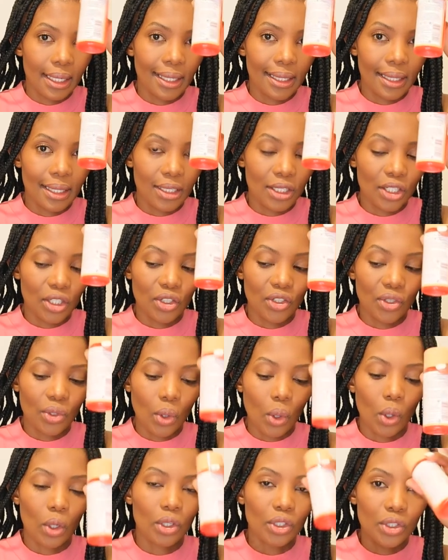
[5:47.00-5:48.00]
the tissue
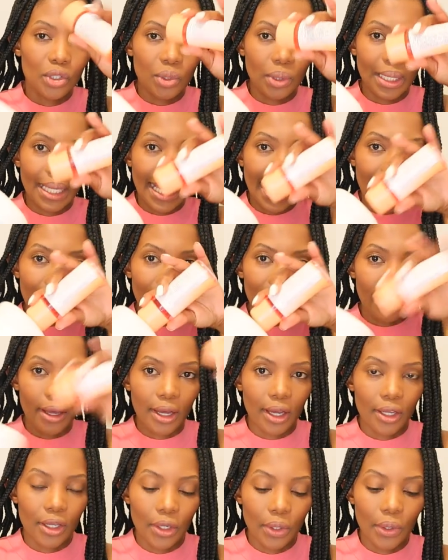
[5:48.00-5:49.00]
all together,
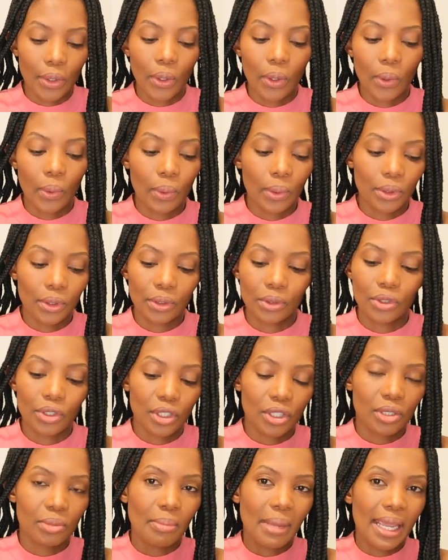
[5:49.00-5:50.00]
you know,
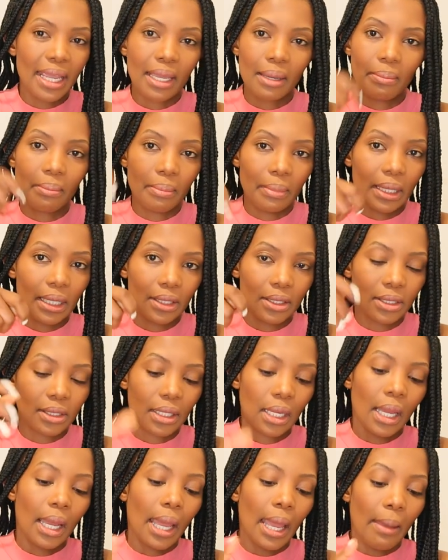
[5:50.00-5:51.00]
just make a mix,
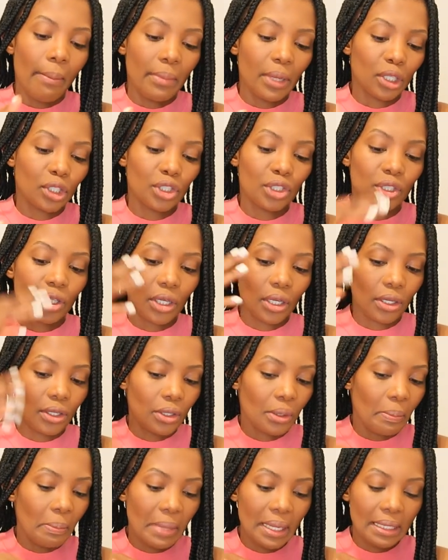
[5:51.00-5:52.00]
a mixture,
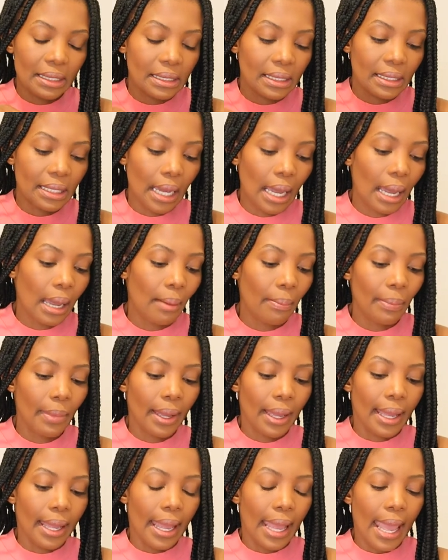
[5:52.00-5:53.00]
you mix it up
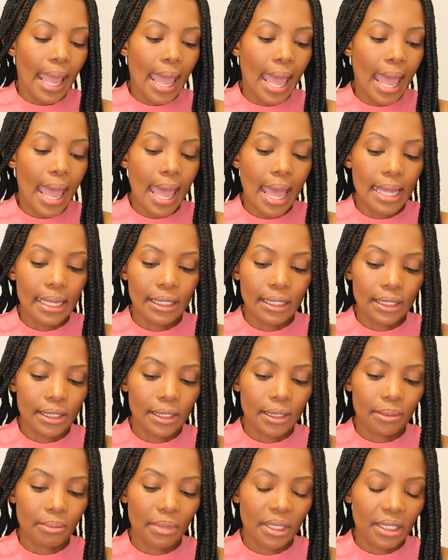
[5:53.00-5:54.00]

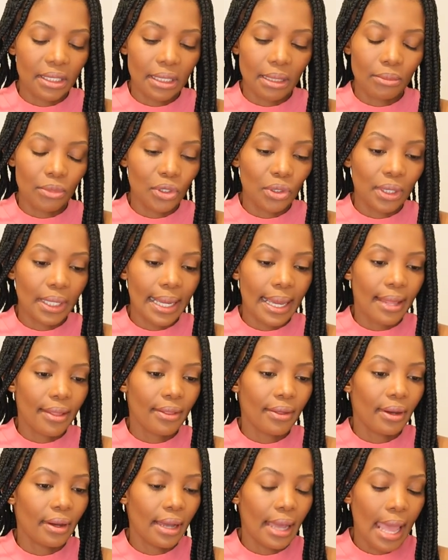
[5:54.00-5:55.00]
and mix them
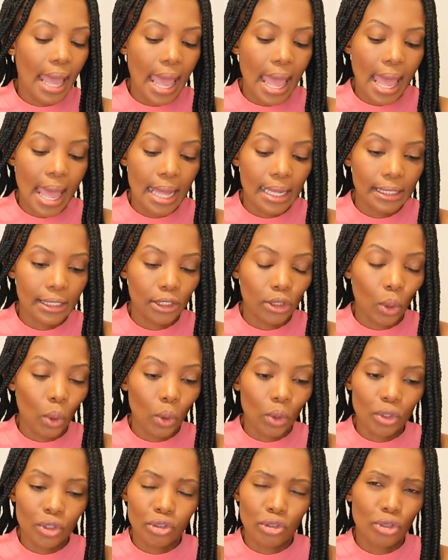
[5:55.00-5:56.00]
together. And
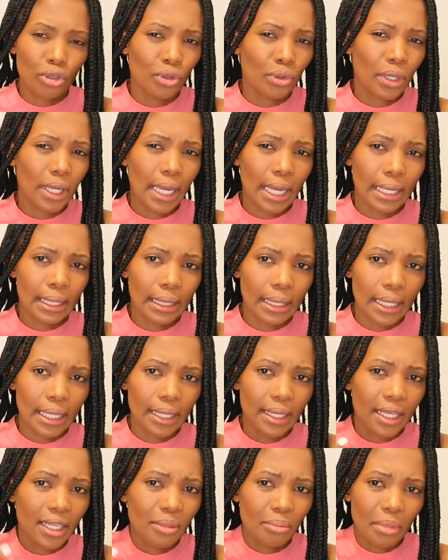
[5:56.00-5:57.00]
also you can,
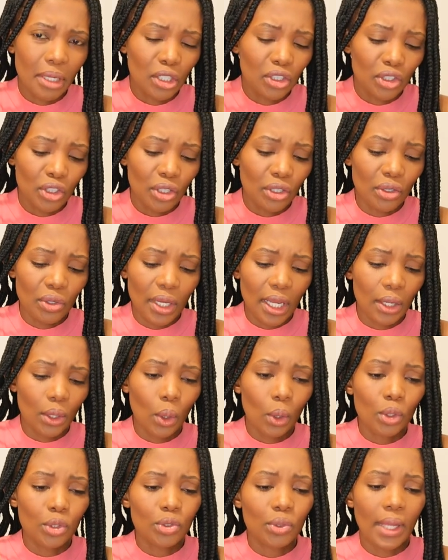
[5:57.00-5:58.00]
in that mixture, you can
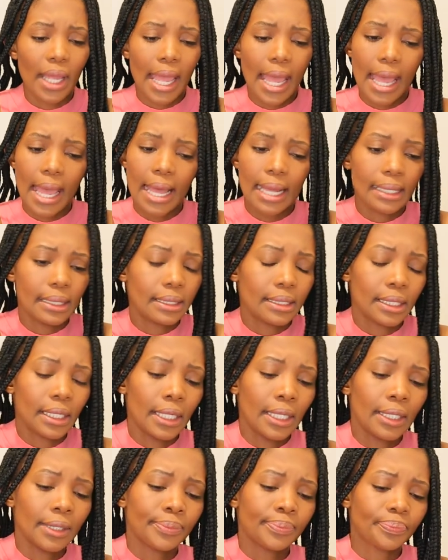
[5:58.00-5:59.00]
also add
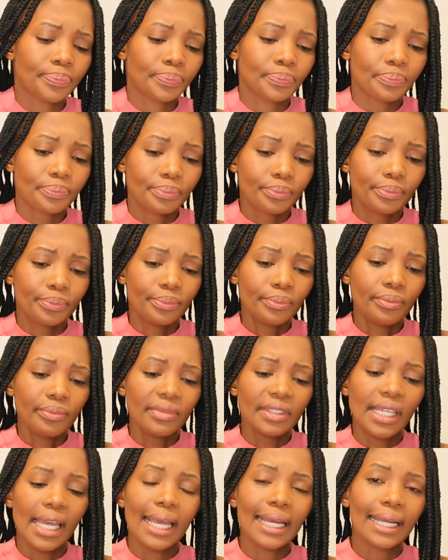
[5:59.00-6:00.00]
a